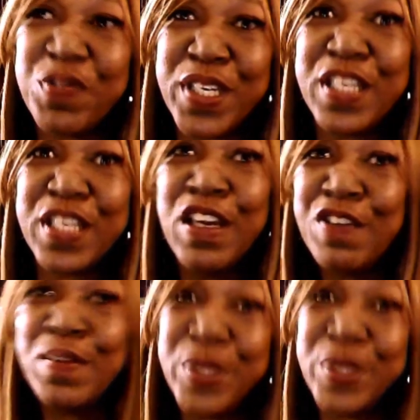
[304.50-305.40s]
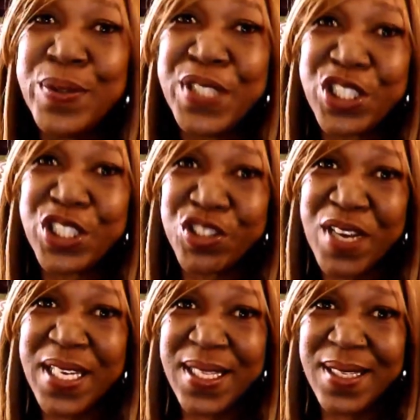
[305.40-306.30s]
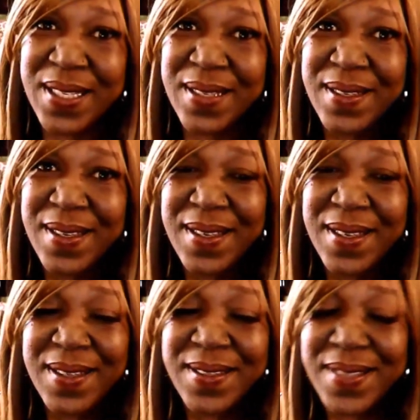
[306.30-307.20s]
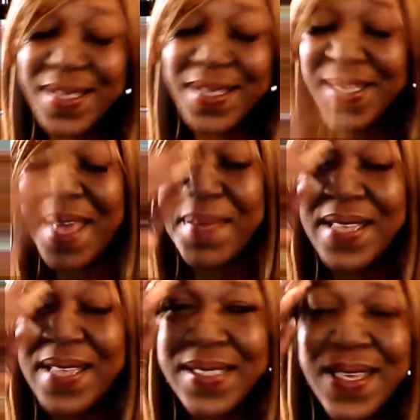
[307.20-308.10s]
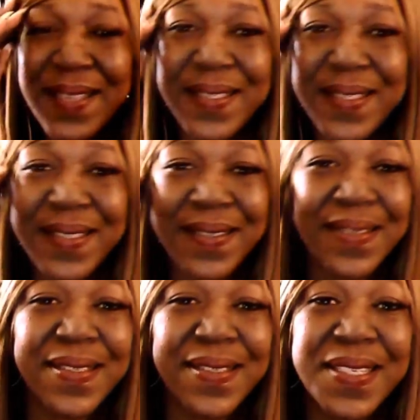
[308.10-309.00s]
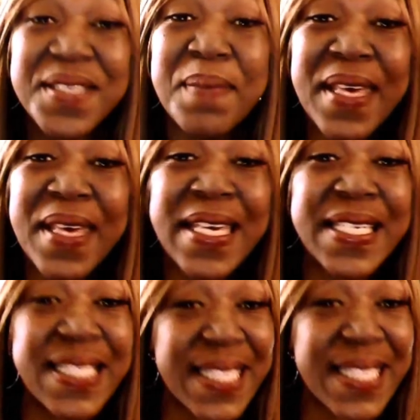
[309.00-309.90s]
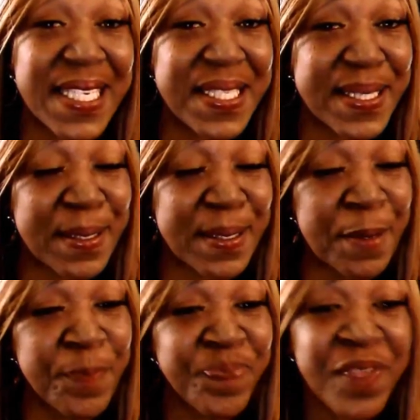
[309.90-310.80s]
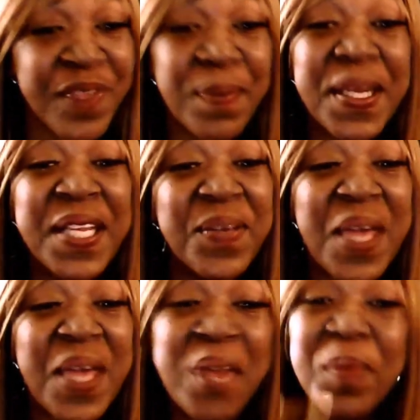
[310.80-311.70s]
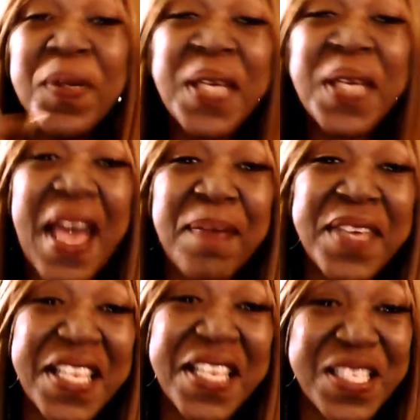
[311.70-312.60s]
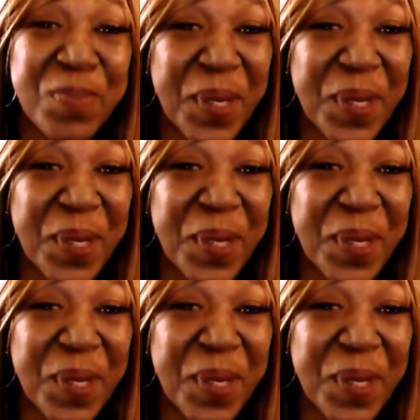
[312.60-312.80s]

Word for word: free from doing the strangling. Does that make sense? Doesn't make any sense. But anyway, I'm gonna put a copy of his